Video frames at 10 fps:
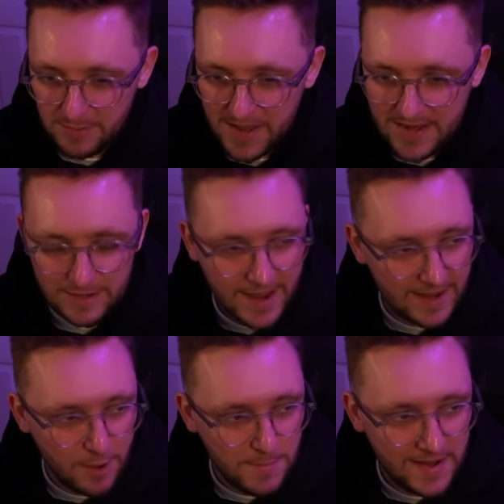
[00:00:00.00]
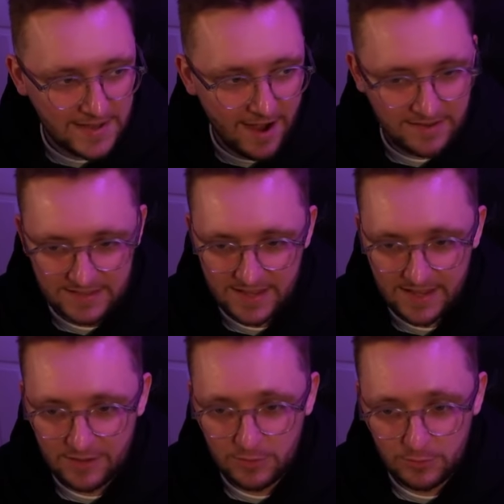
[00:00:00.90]
to me like our main character
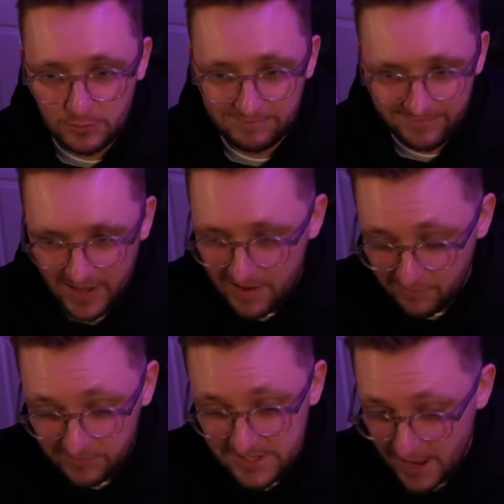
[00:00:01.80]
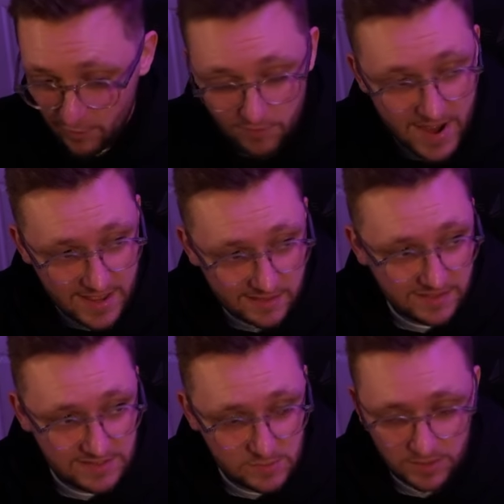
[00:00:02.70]
here, who I've said already, I
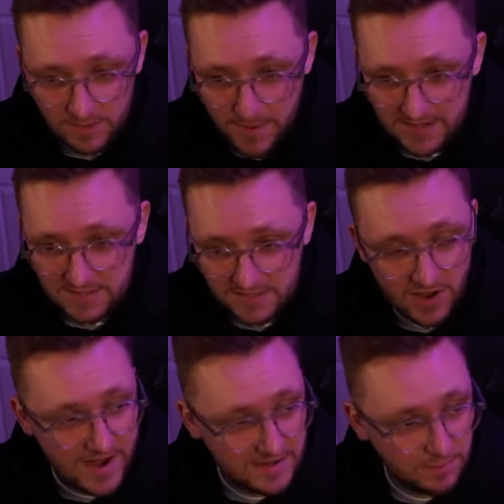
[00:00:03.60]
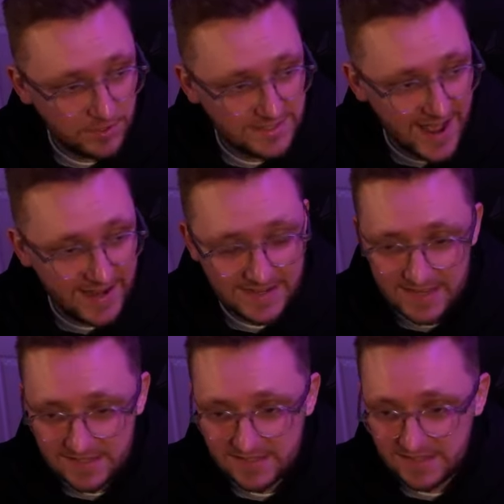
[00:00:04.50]
think this is one of the best designed
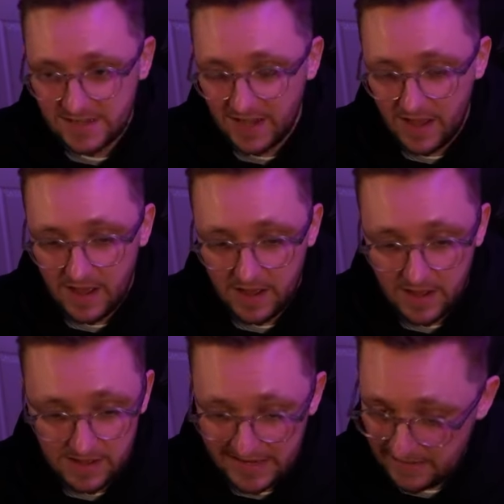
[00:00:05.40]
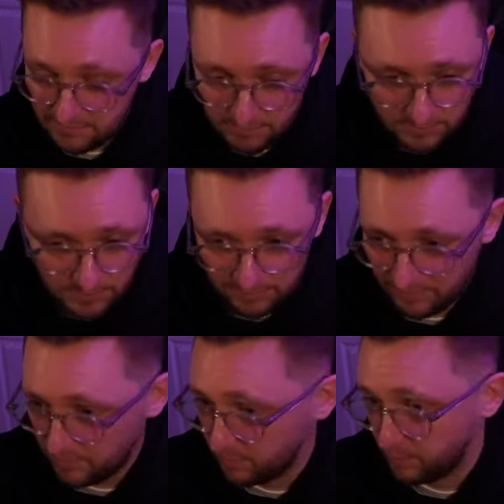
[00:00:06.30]
protagonists in
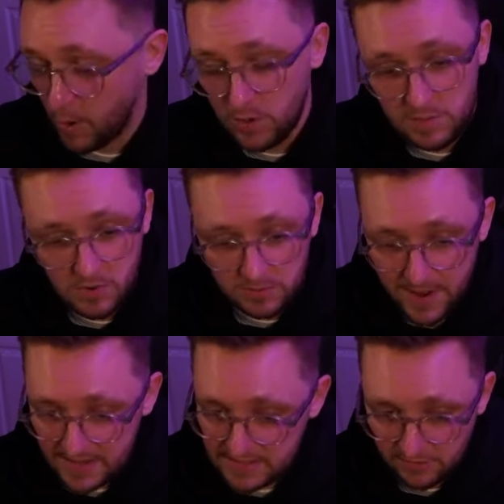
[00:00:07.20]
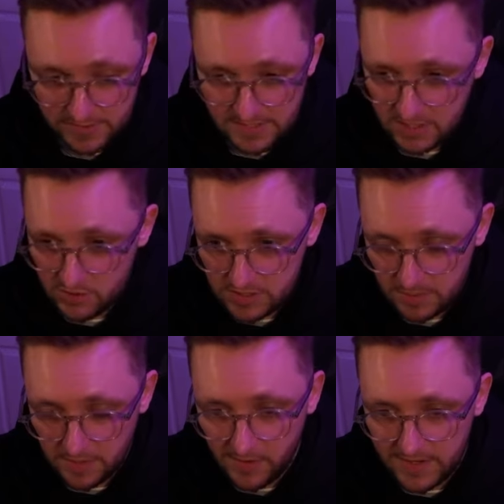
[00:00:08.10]
Pokemon main series history,
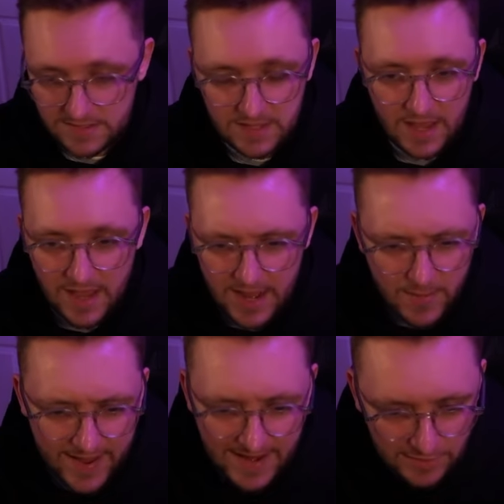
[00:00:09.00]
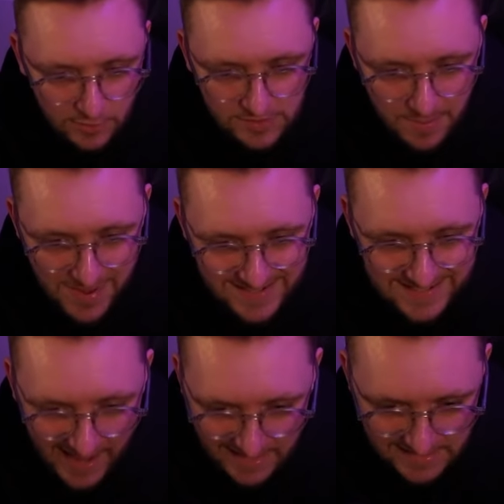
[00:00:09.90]
to be honest. Anyway, he looks a bit
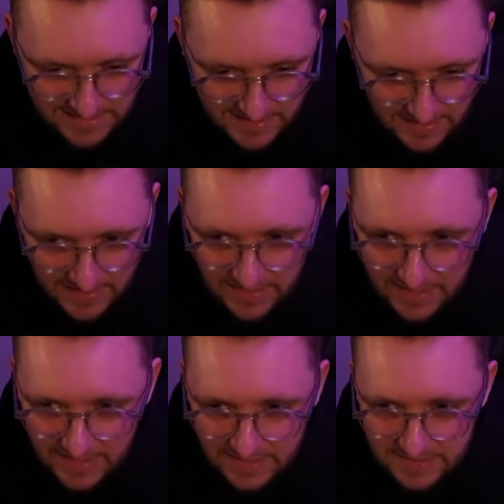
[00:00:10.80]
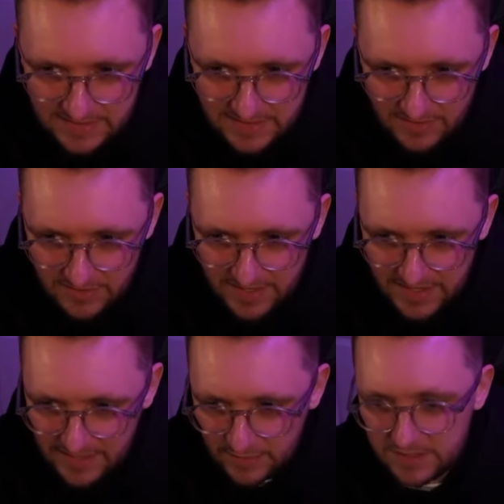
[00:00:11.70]
dazed. Do you not
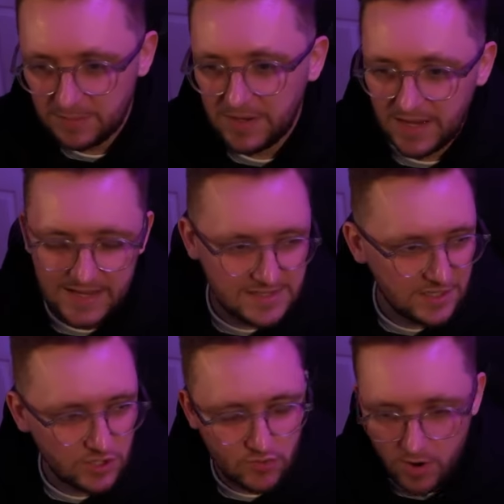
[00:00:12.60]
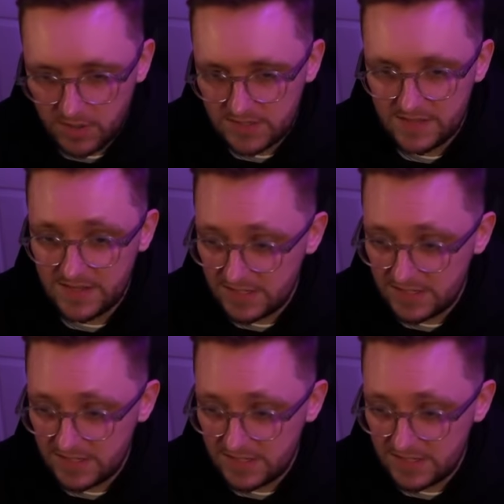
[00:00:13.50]
think he looks a bit like he's in a trance? And